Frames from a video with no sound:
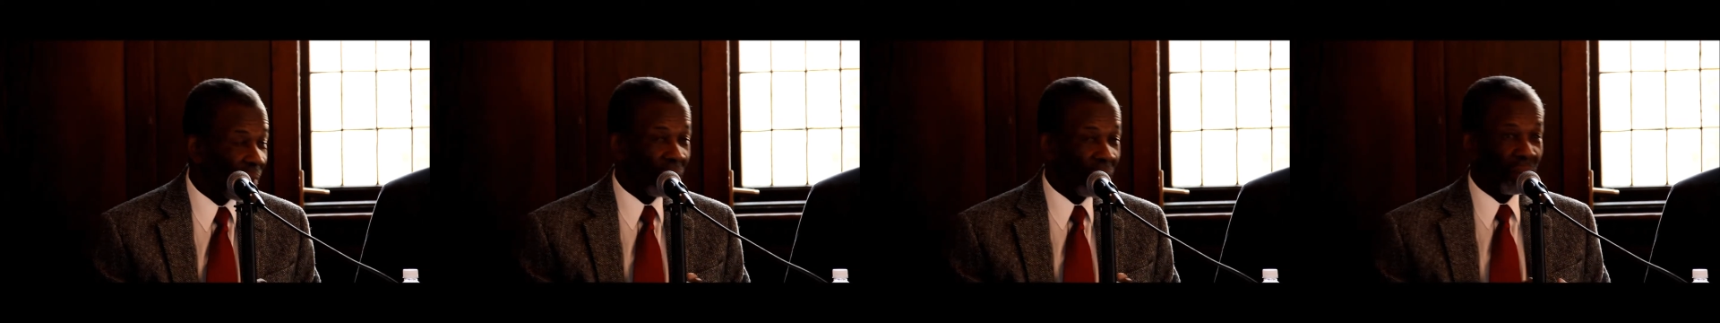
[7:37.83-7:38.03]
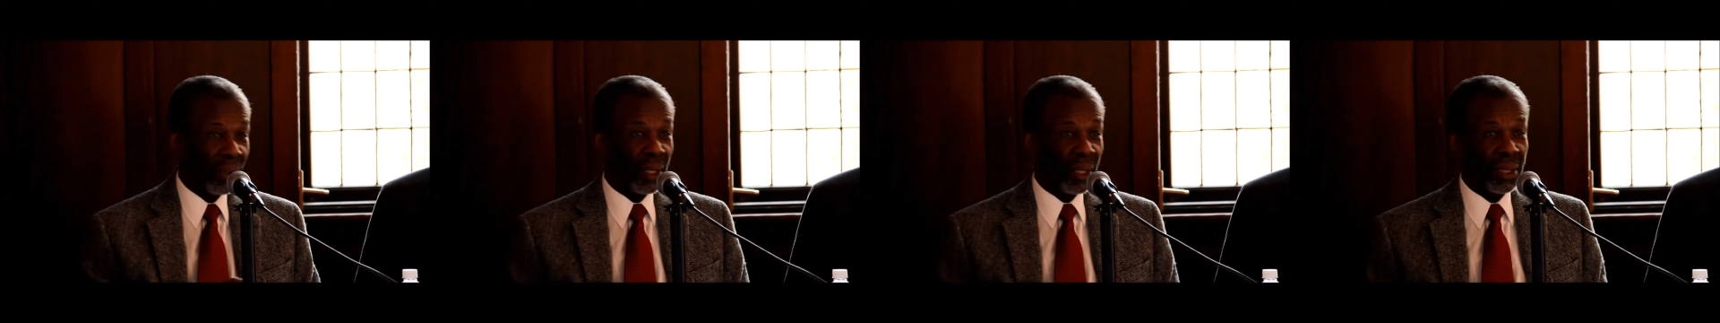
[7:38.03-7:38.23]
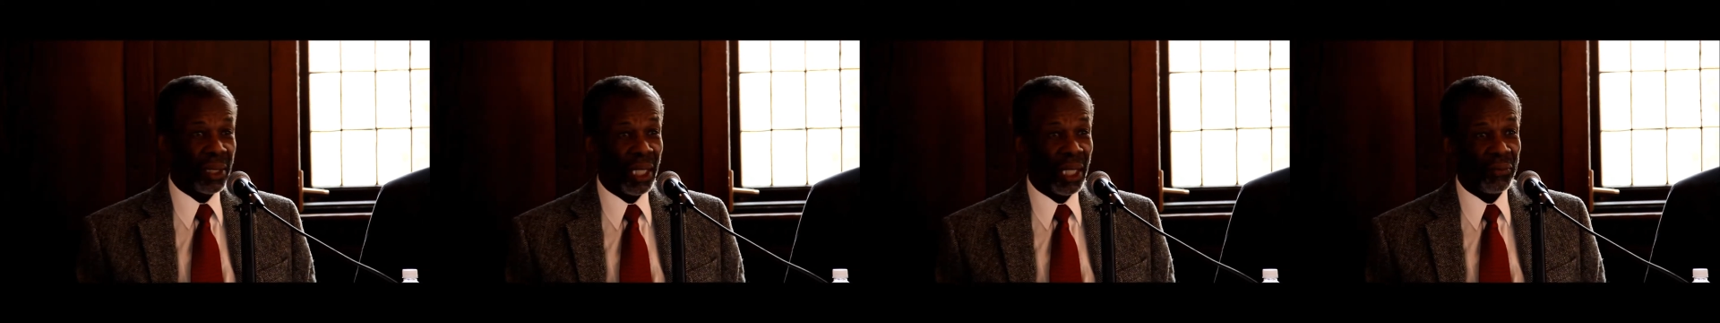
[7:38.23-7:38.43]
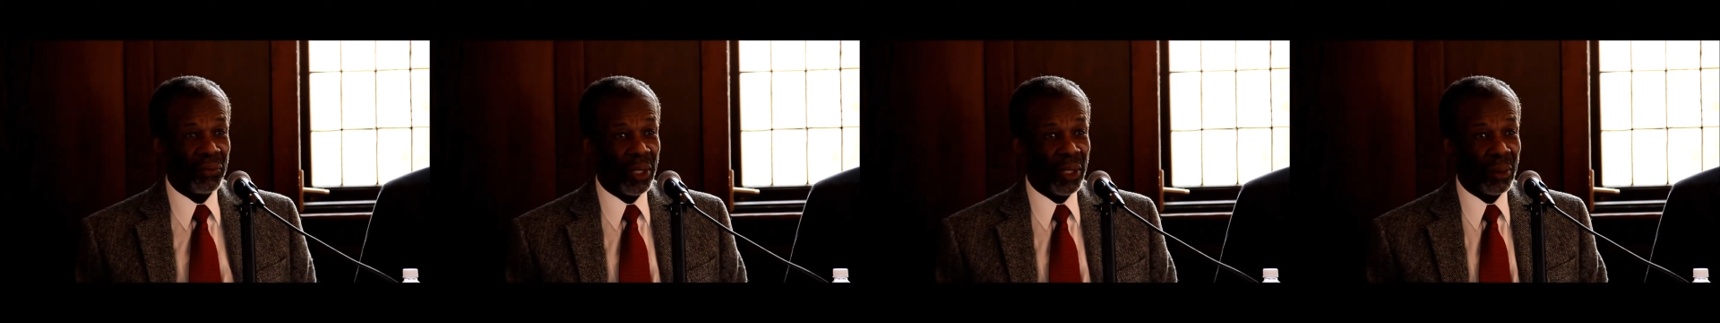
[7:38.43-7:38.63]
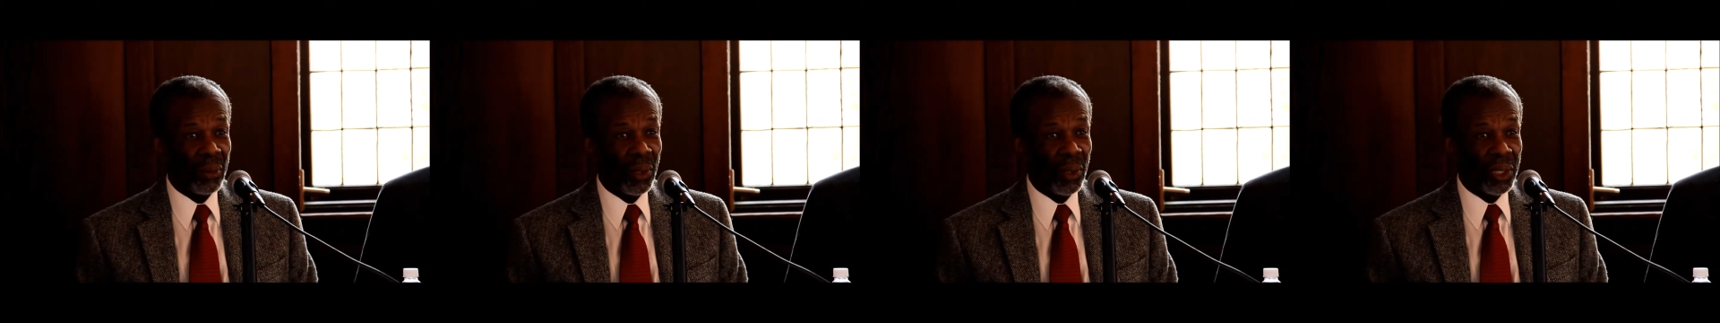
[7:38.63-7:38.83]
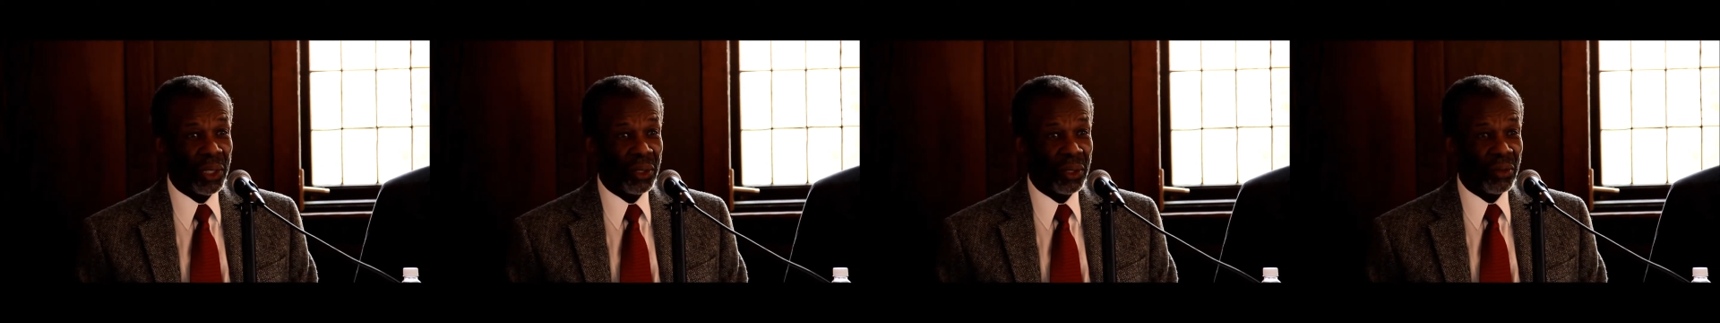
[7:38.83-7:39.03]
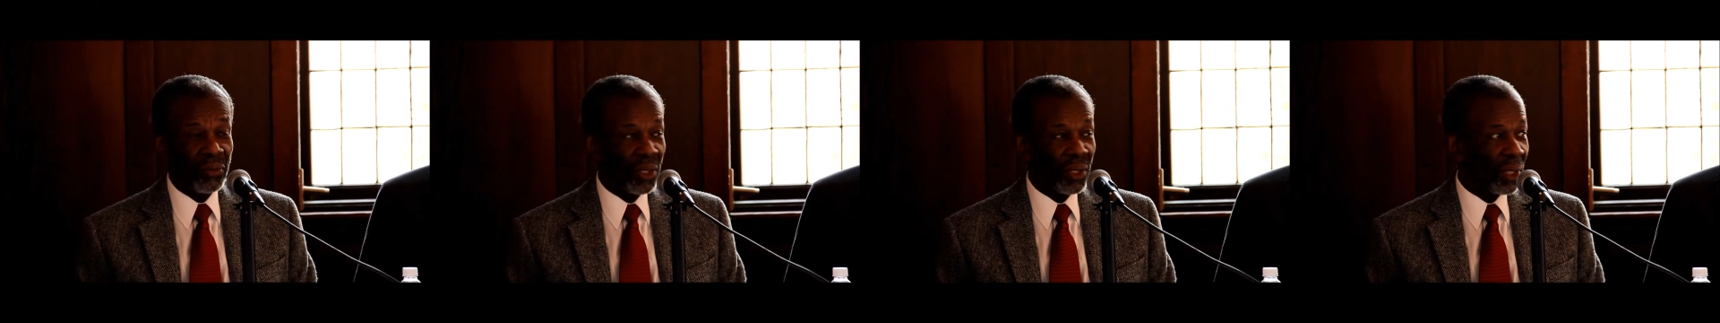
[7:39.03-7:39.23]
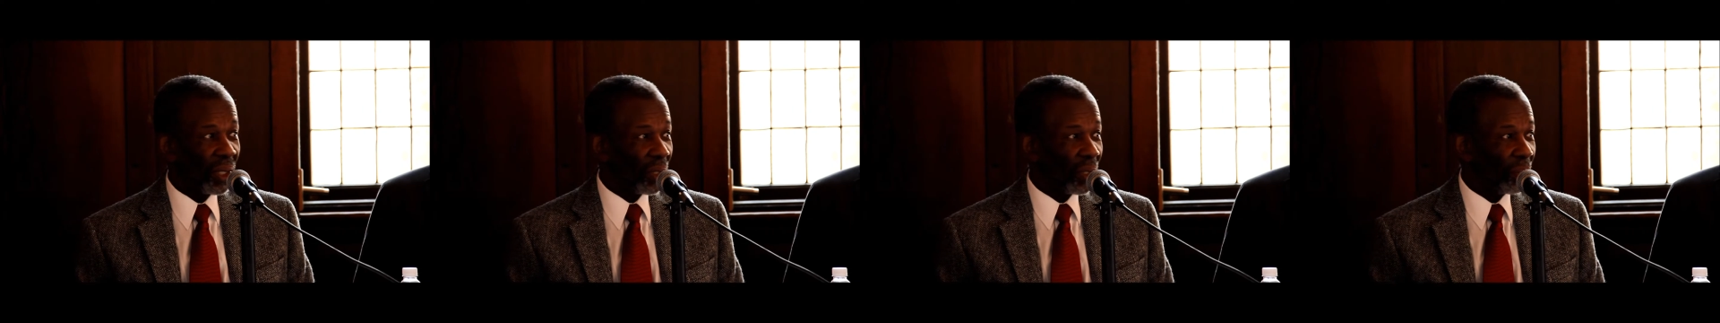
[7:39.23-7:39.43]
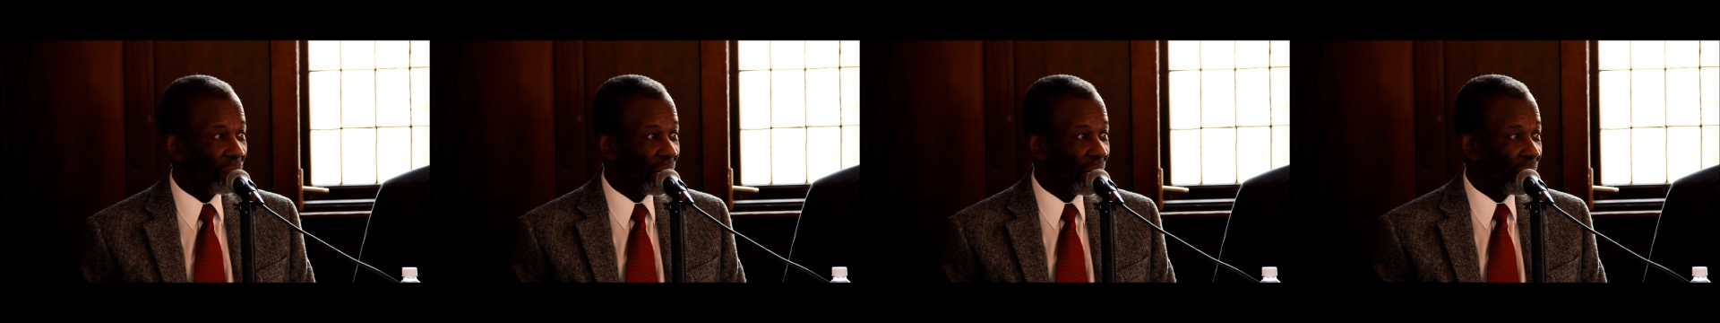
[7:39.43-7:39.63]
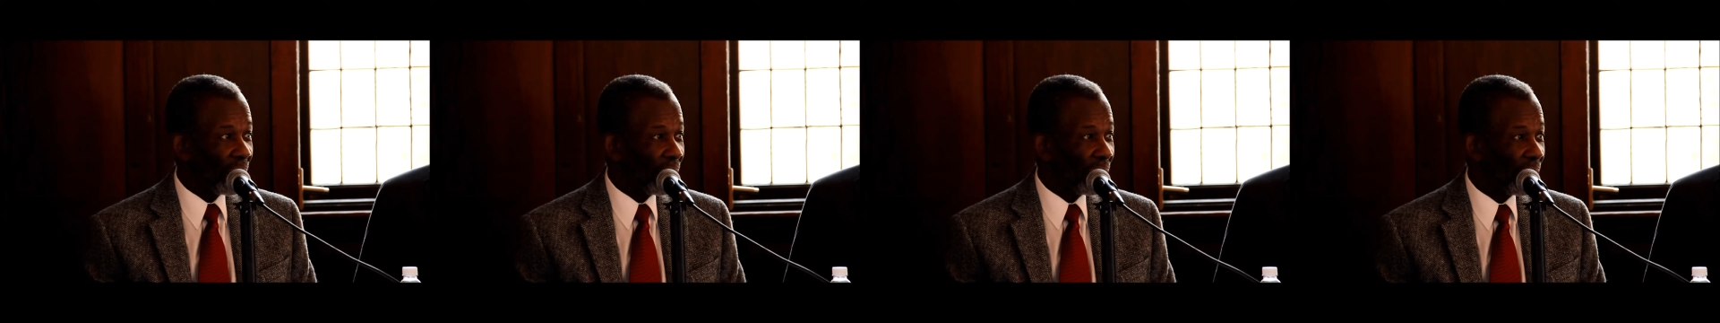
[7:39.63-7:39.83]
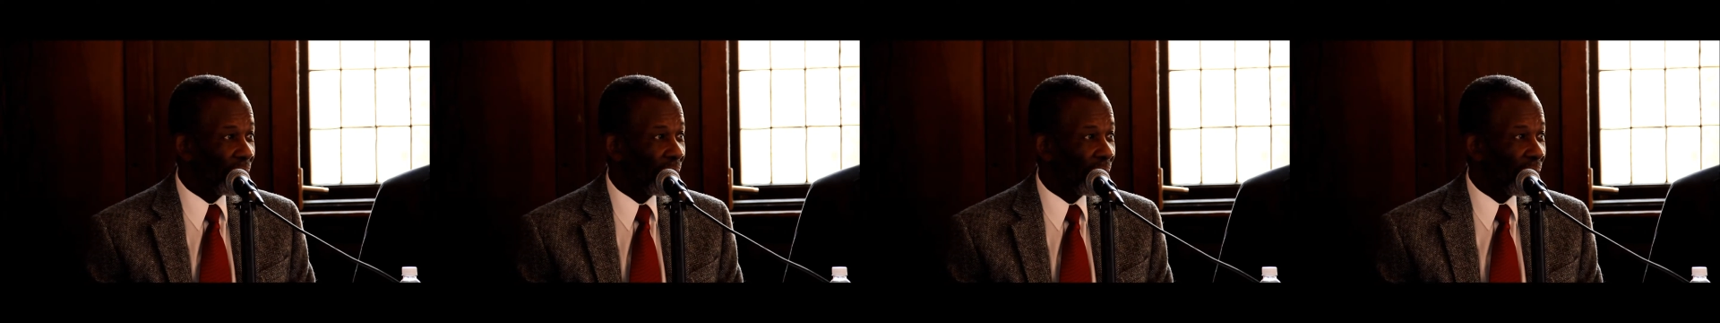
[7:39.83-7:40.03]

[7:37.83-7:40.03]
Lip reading: But he said, from what you've told me,